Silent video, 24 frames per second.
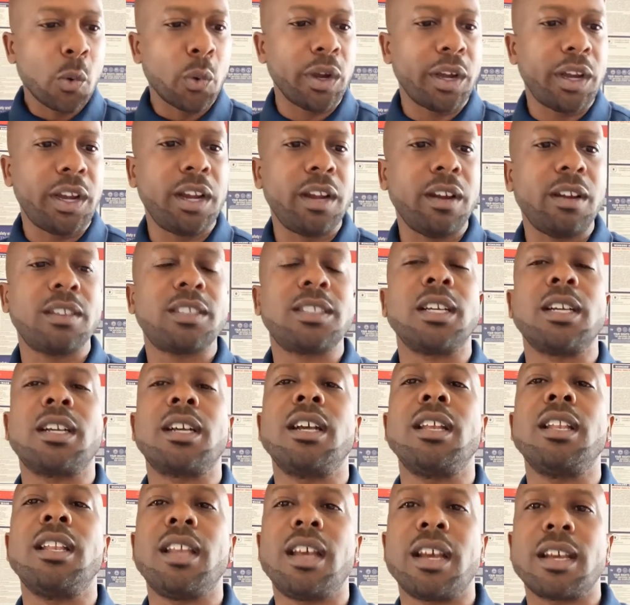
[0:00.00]
We're here
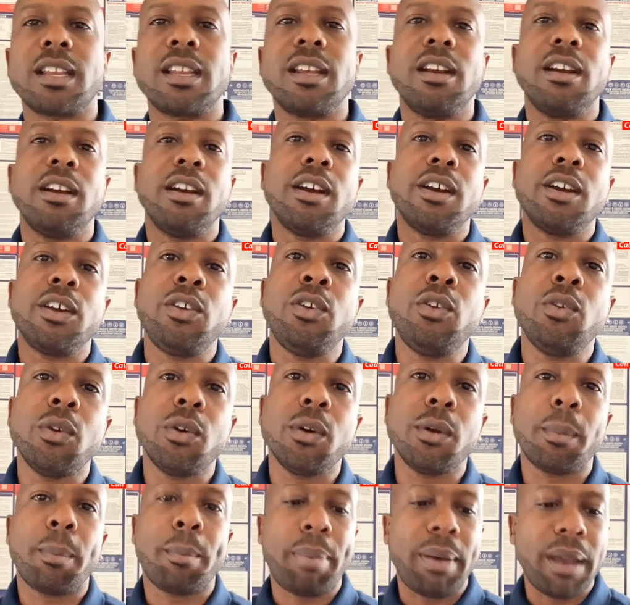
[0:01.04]
to connect
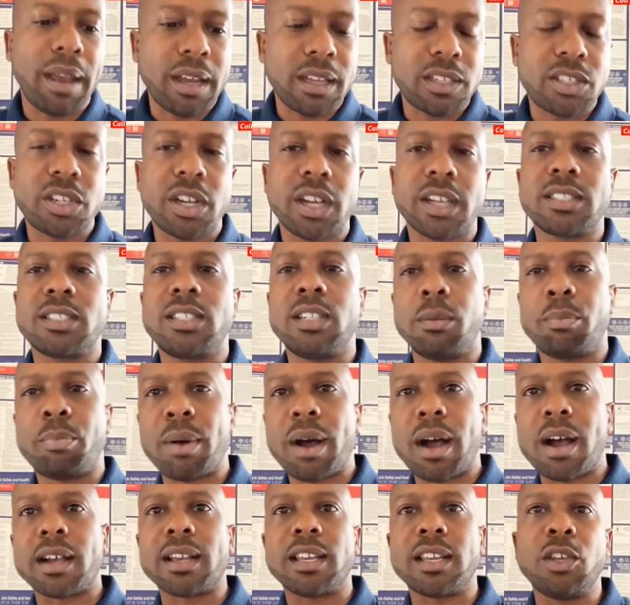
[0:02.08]
your paycheck to
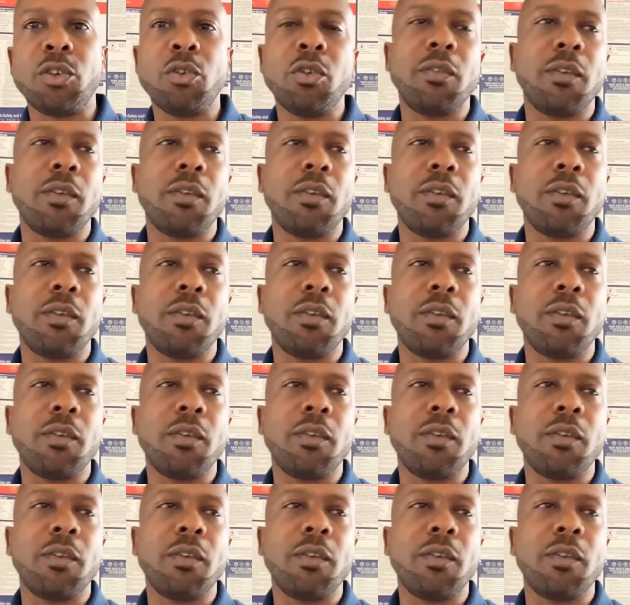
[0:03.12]
the pocket.